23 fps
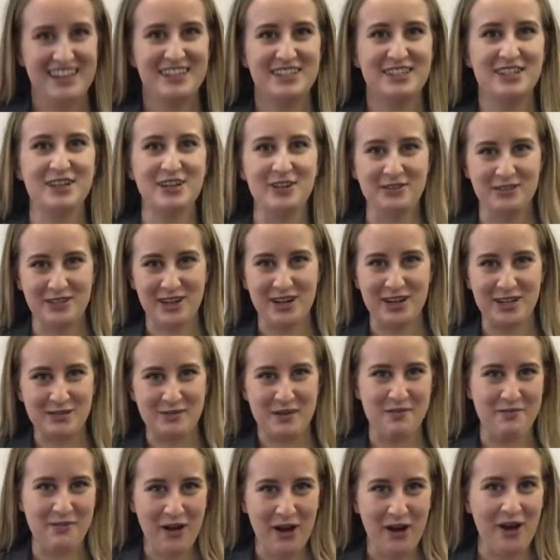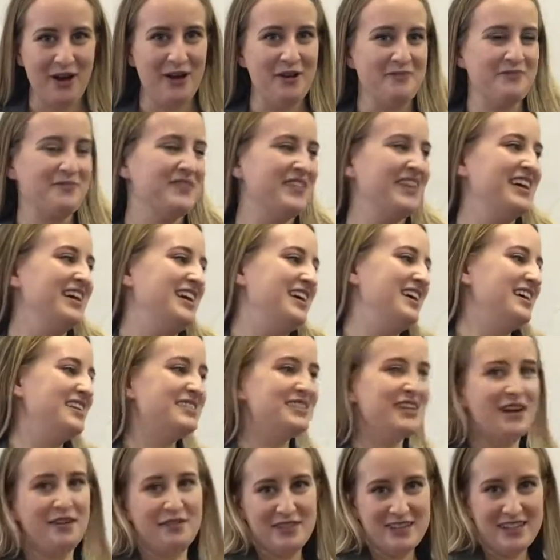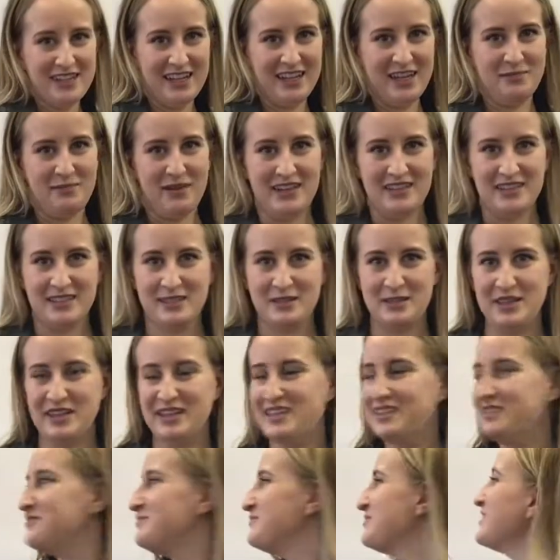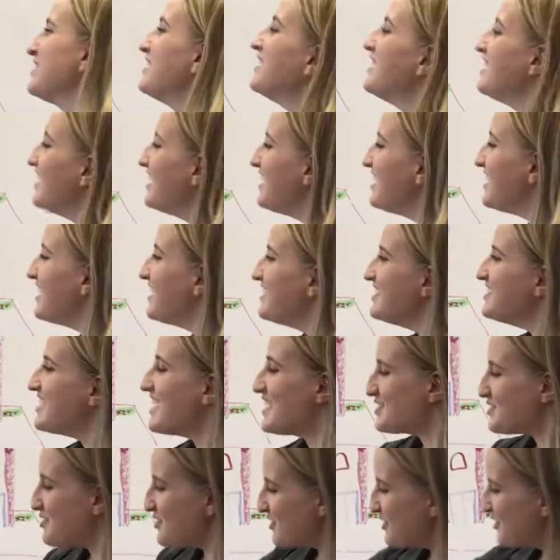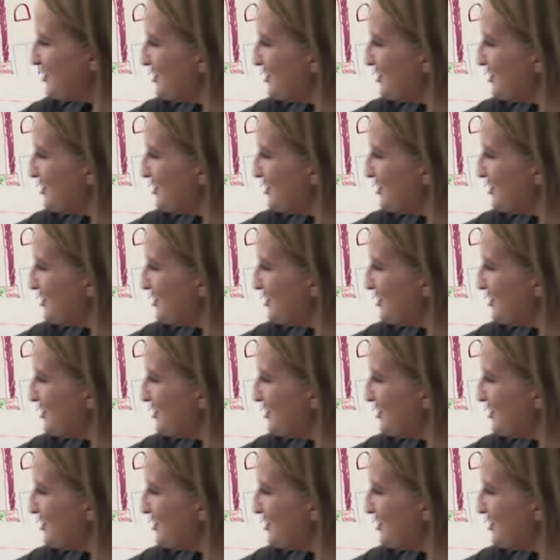to go talk to my mom instead of sitting in my seat. And so there